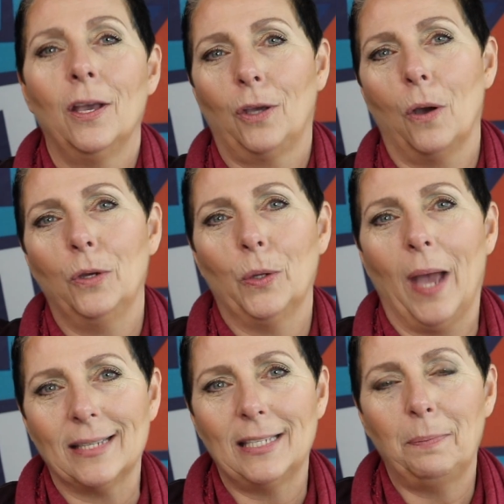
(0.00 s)
Go to
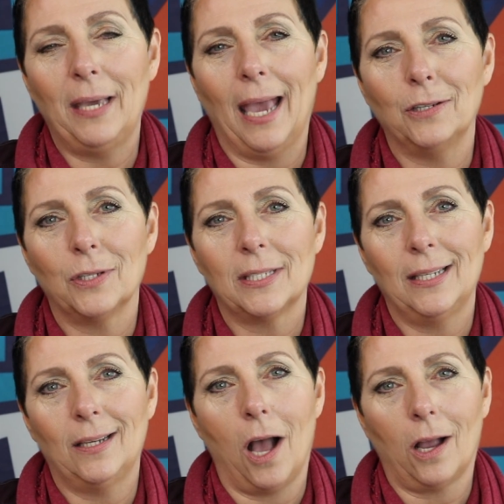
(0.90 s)

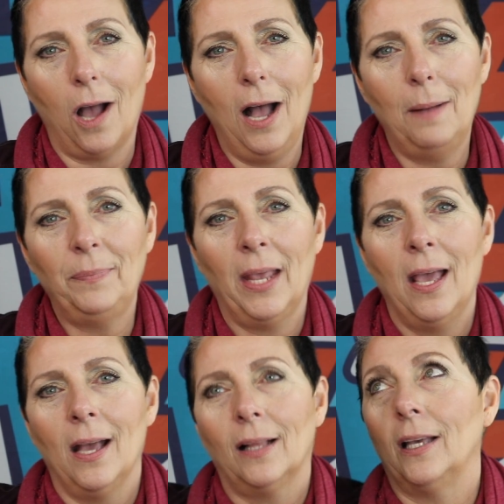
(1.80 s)
scpagency.com,
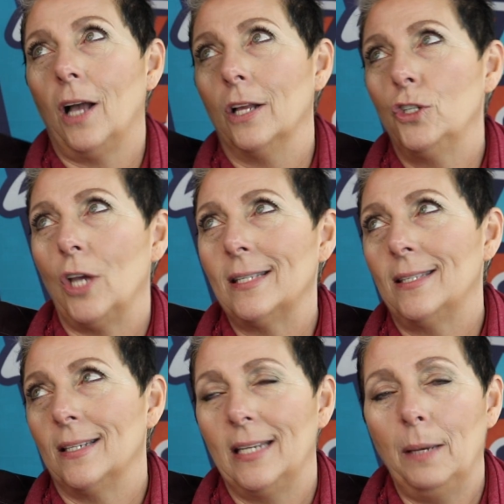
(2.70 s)
click on
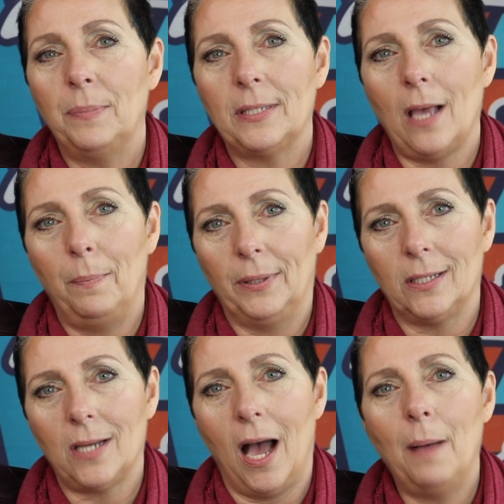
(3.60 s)
just the tips up at
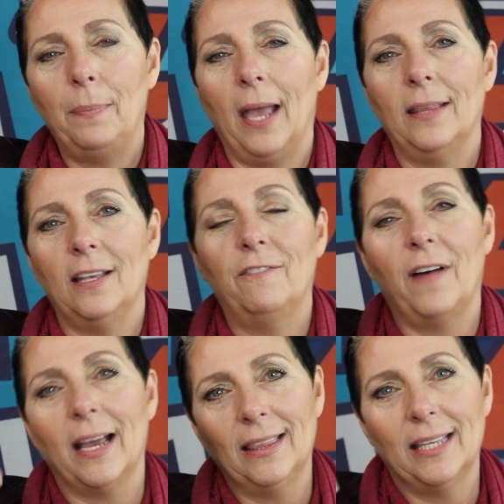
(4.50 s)
the top, and then
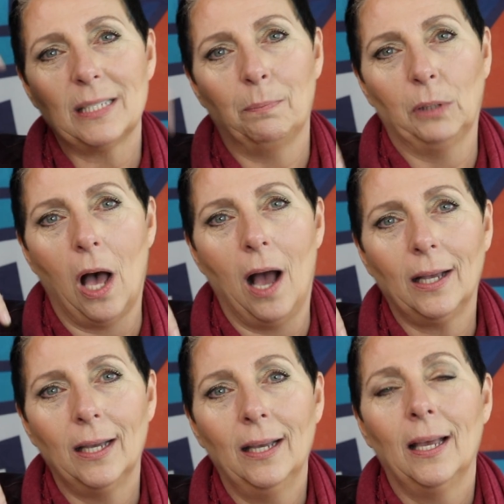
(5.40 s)
find this
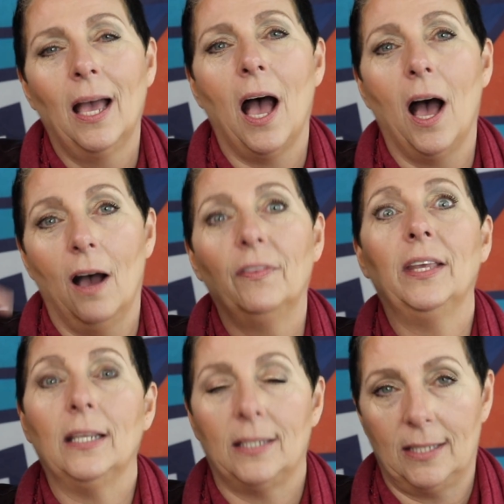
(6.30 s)
blog of
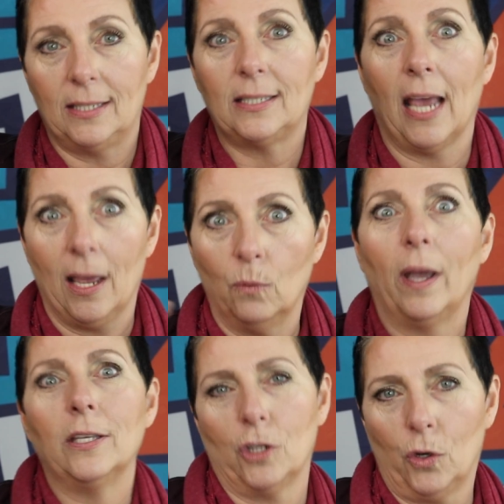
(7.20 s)
the 10
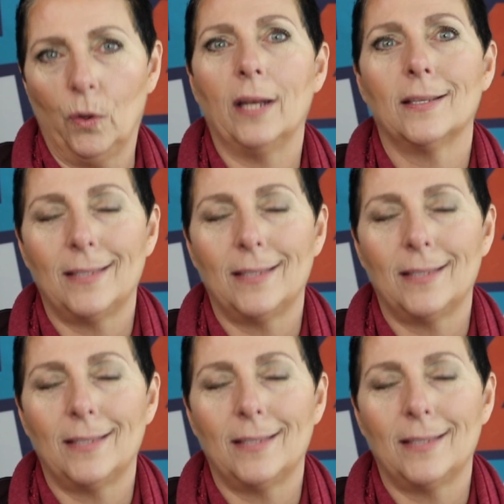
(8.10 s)
ways to create a